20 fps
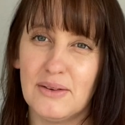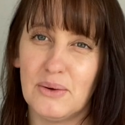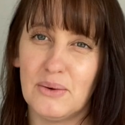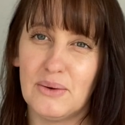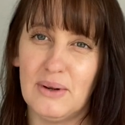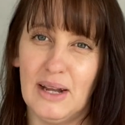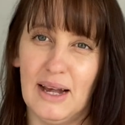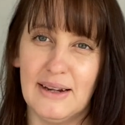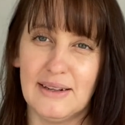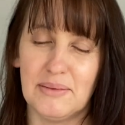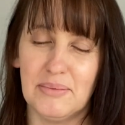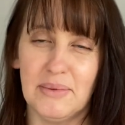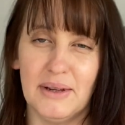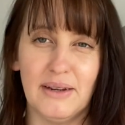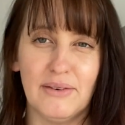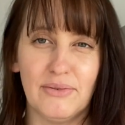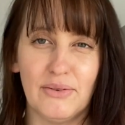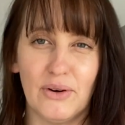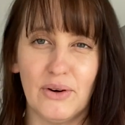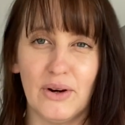will last me
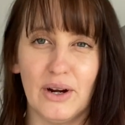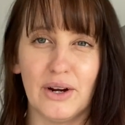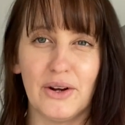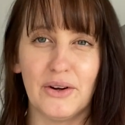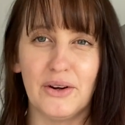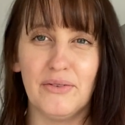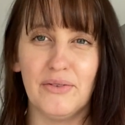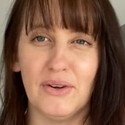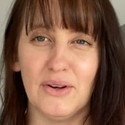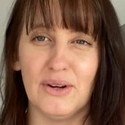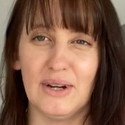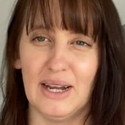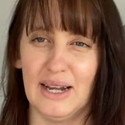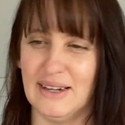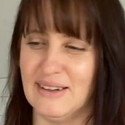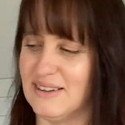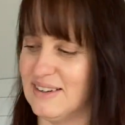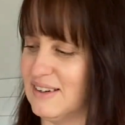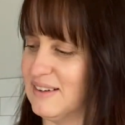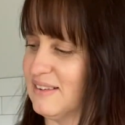for a good few
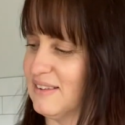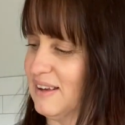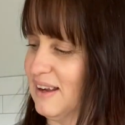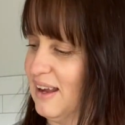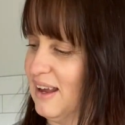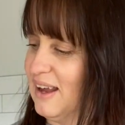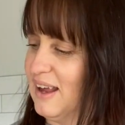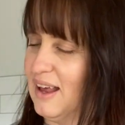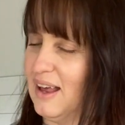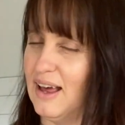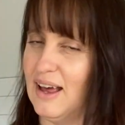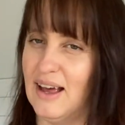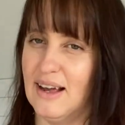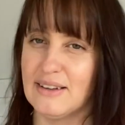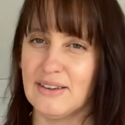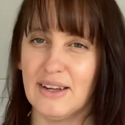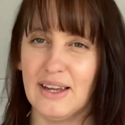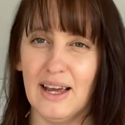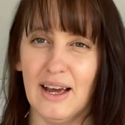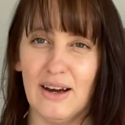lunches.
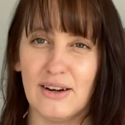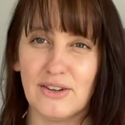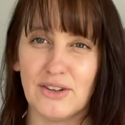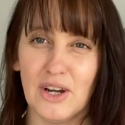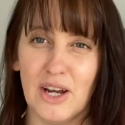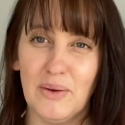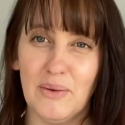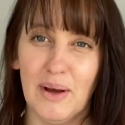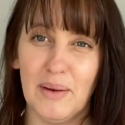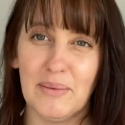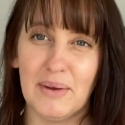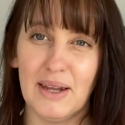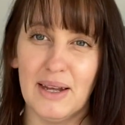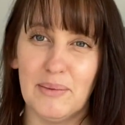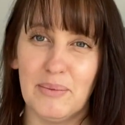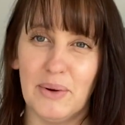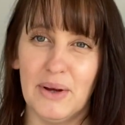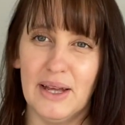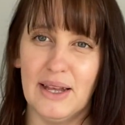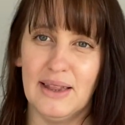So yeah, I'll show you what I'm going to
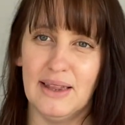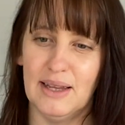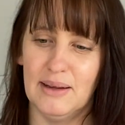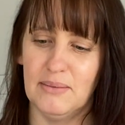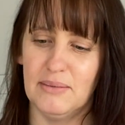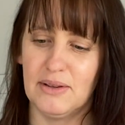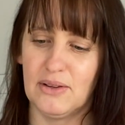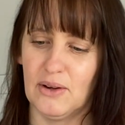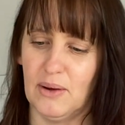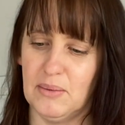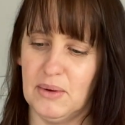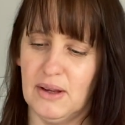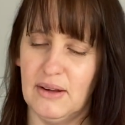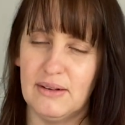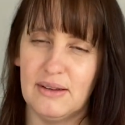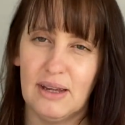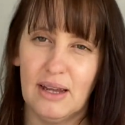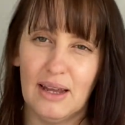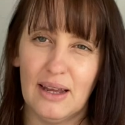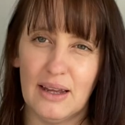put in them. So I'm
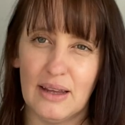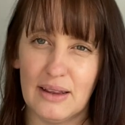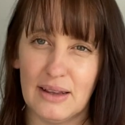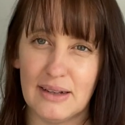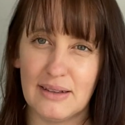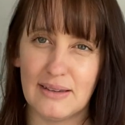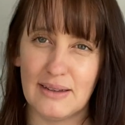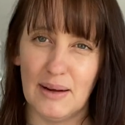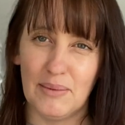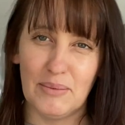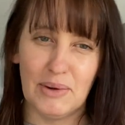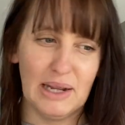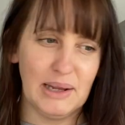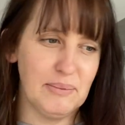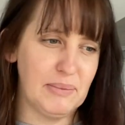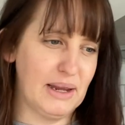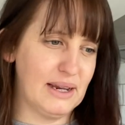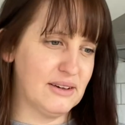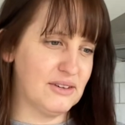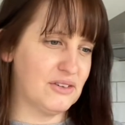using this dumpling
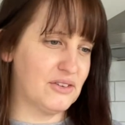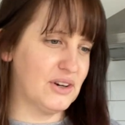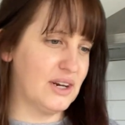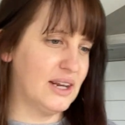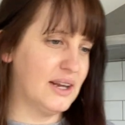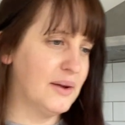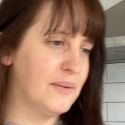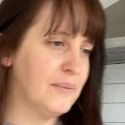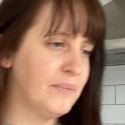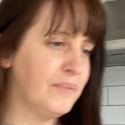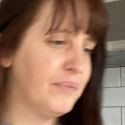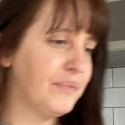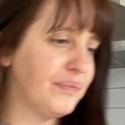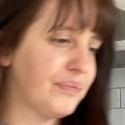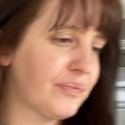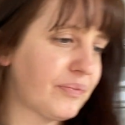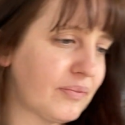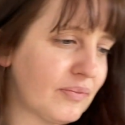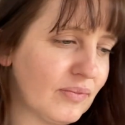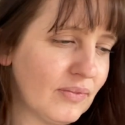pastry,
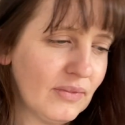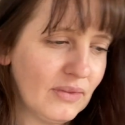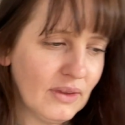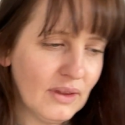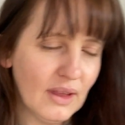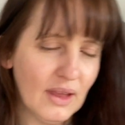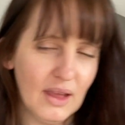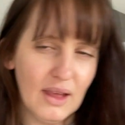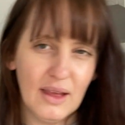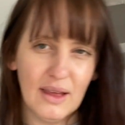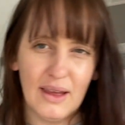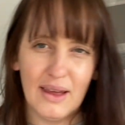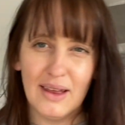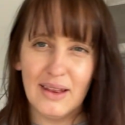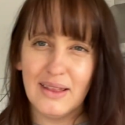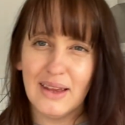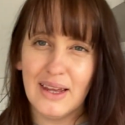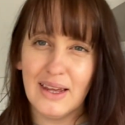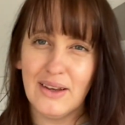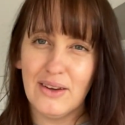
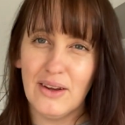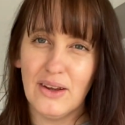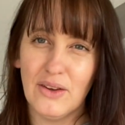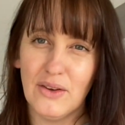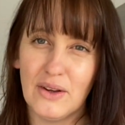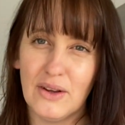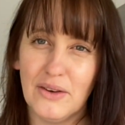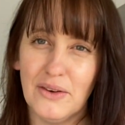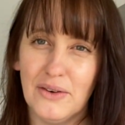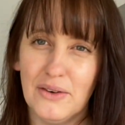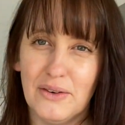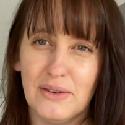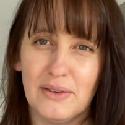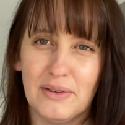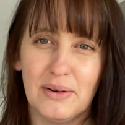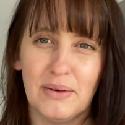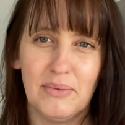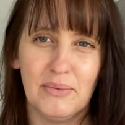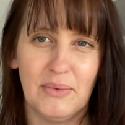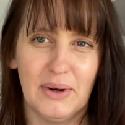and then you can
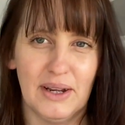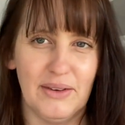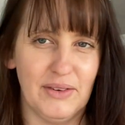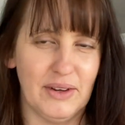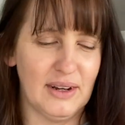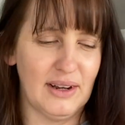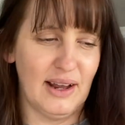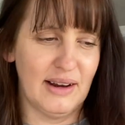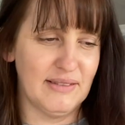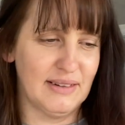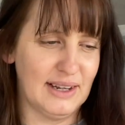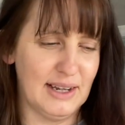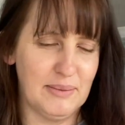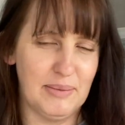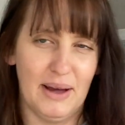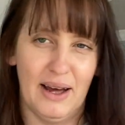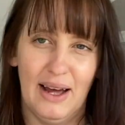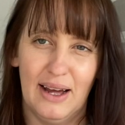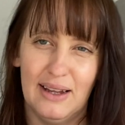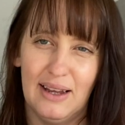use whatever you like really,
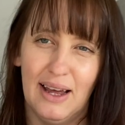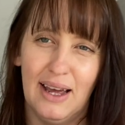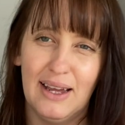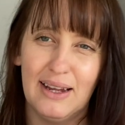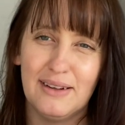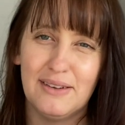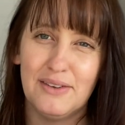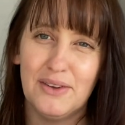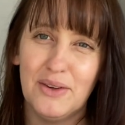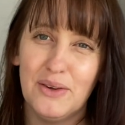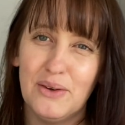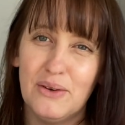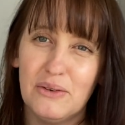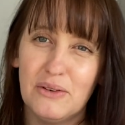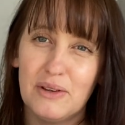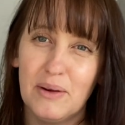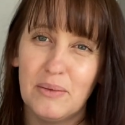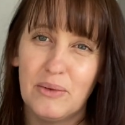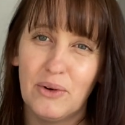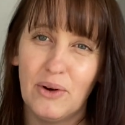but I like to use
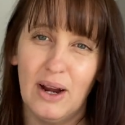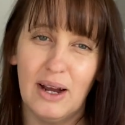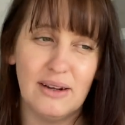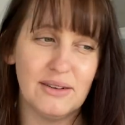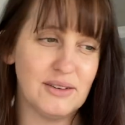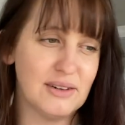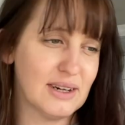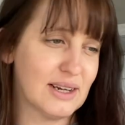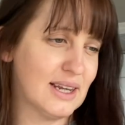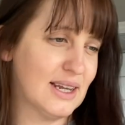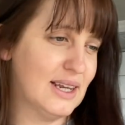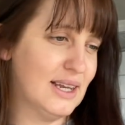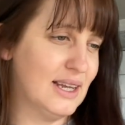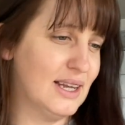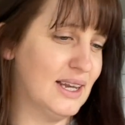some ground chicken.